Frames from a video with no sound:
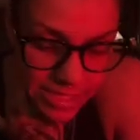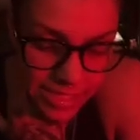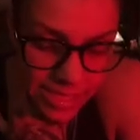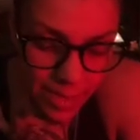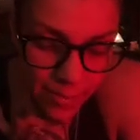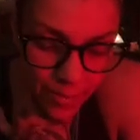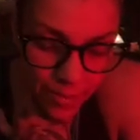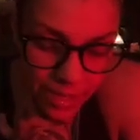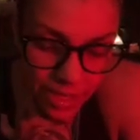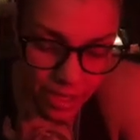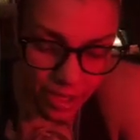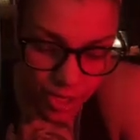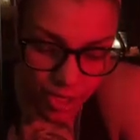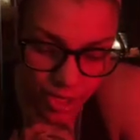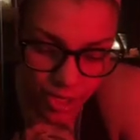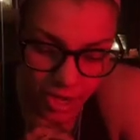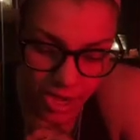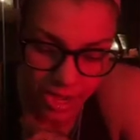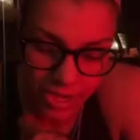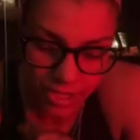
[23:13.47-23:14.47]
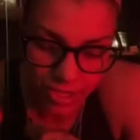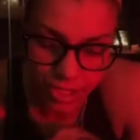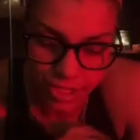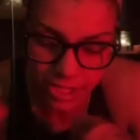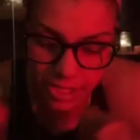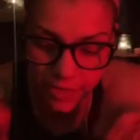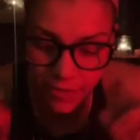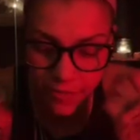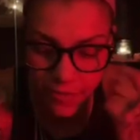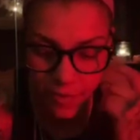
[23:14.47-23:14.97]
to separate her
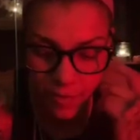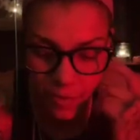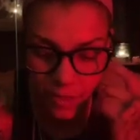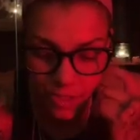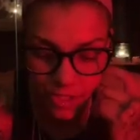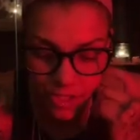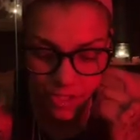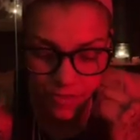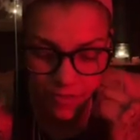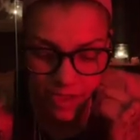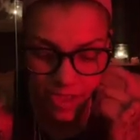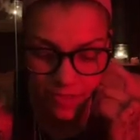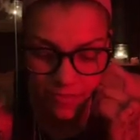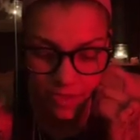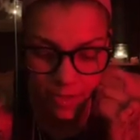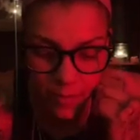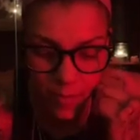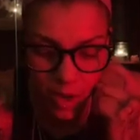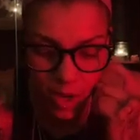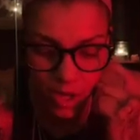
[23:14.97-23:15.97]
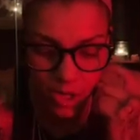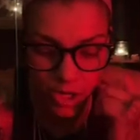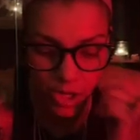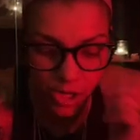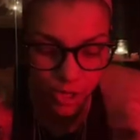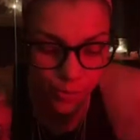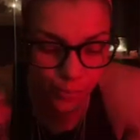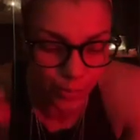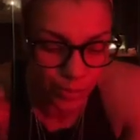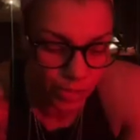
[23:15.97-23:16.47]
energy from her surviving
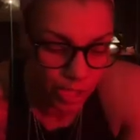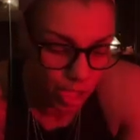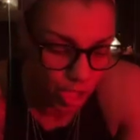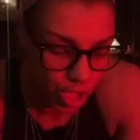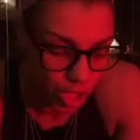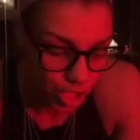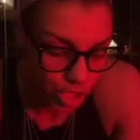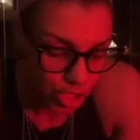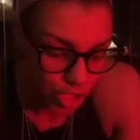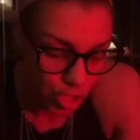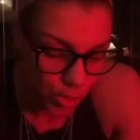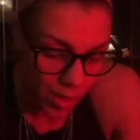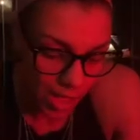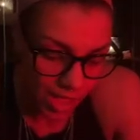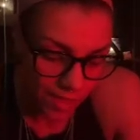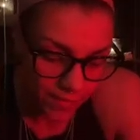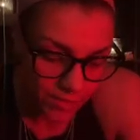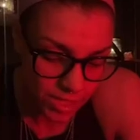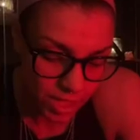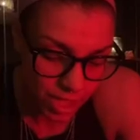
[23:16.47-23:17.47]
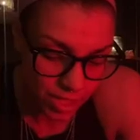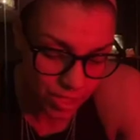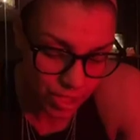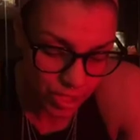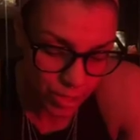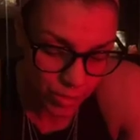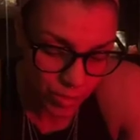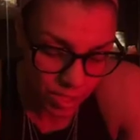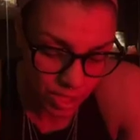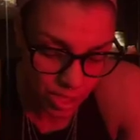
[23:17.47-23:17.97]
partner. You have to
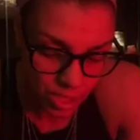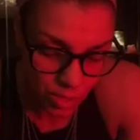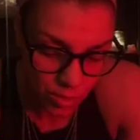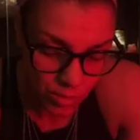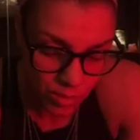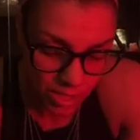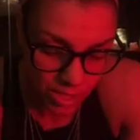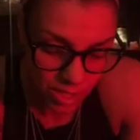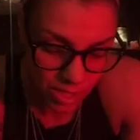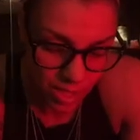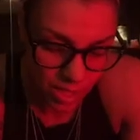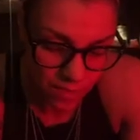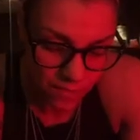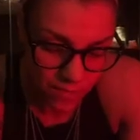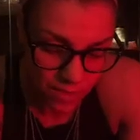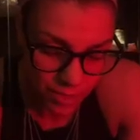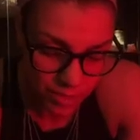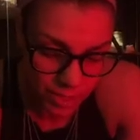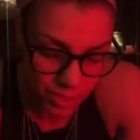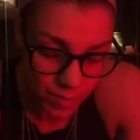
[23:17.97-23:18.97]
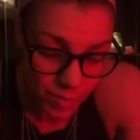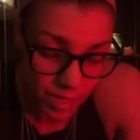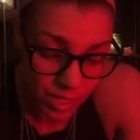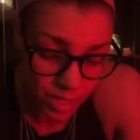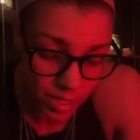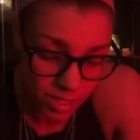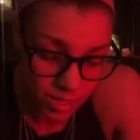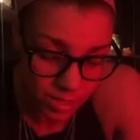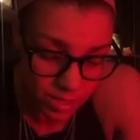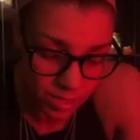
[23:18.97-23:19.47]
undo the union of their
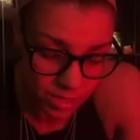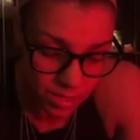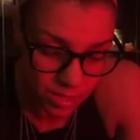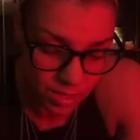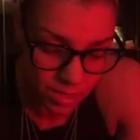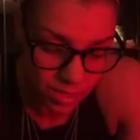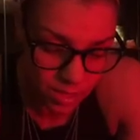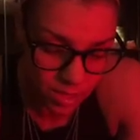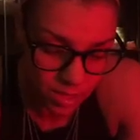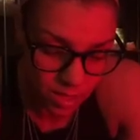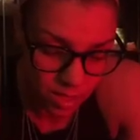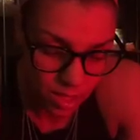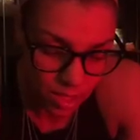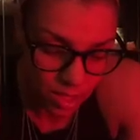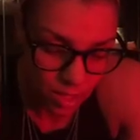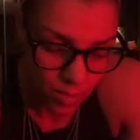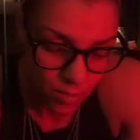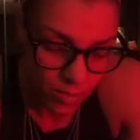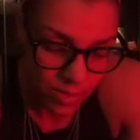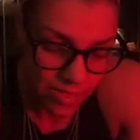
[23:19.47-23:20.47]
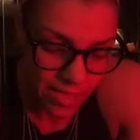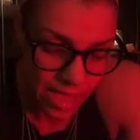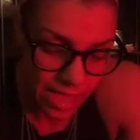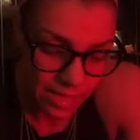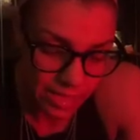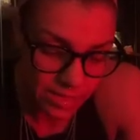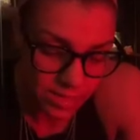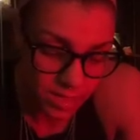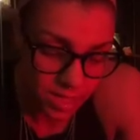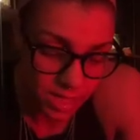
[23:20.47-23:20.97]
spirits. When
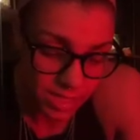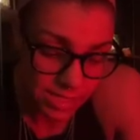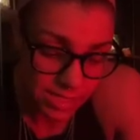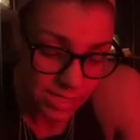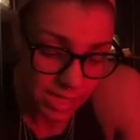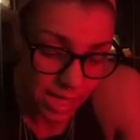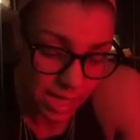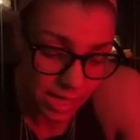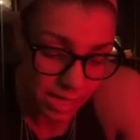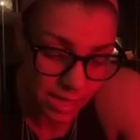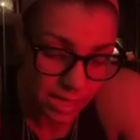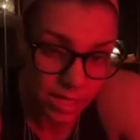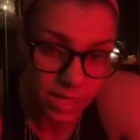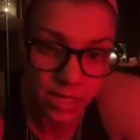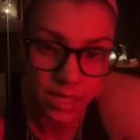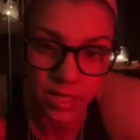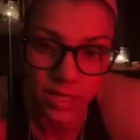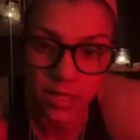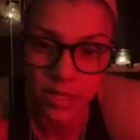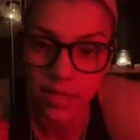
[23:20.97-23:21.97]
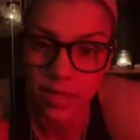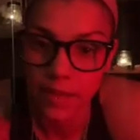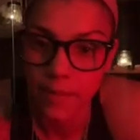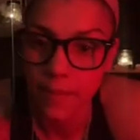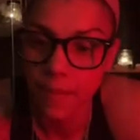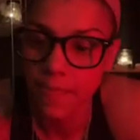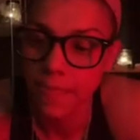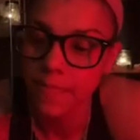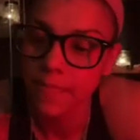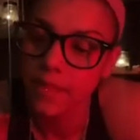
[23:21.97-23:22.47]
that is not done,
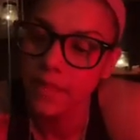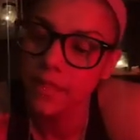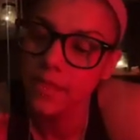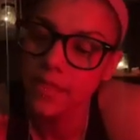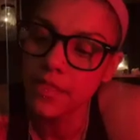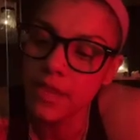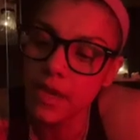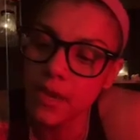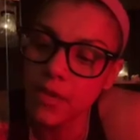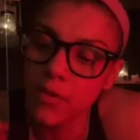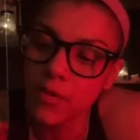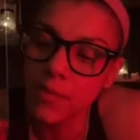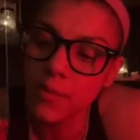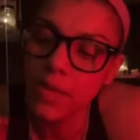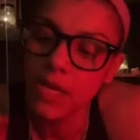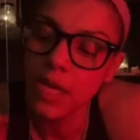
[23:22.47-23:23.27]
there will